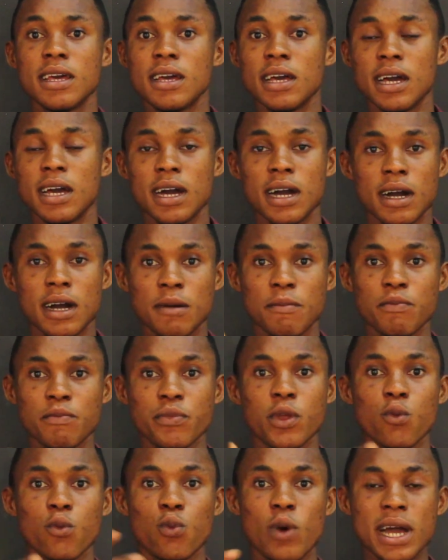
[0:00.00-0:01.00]

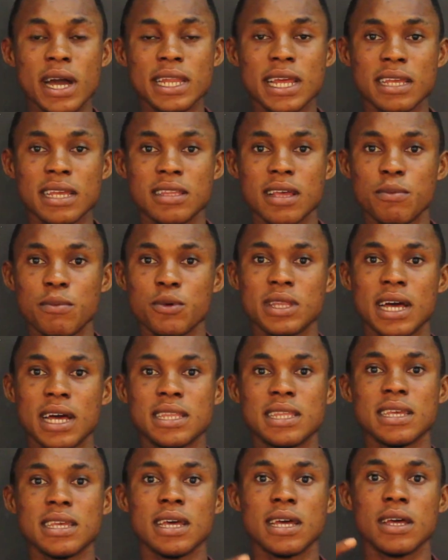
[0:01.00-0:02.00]
One example
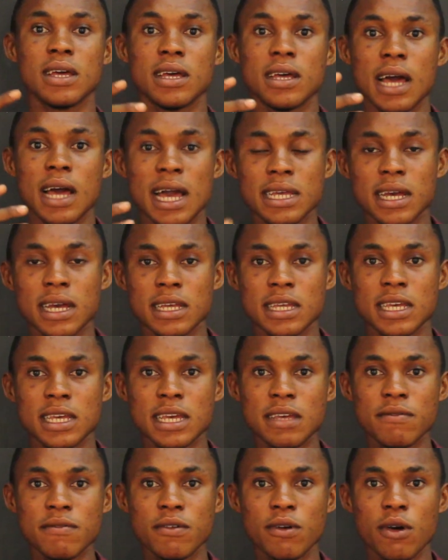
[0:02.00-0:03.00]
that I can
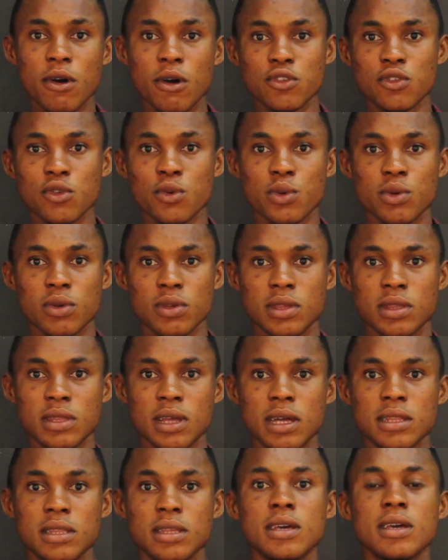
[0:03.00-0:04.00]
give also is that
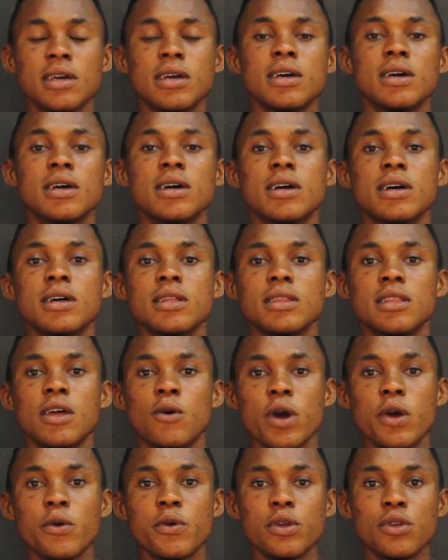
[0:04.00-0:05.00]
the
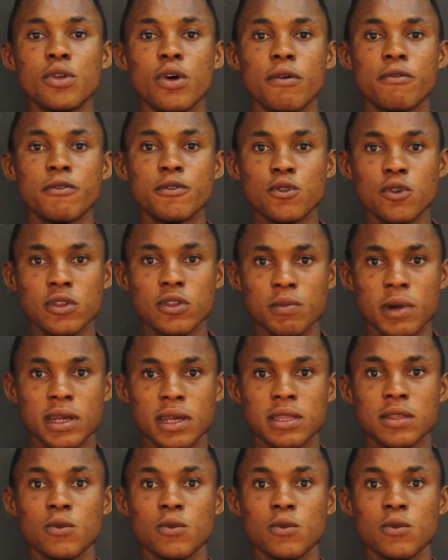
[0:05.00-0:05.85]
wearing of nose masks.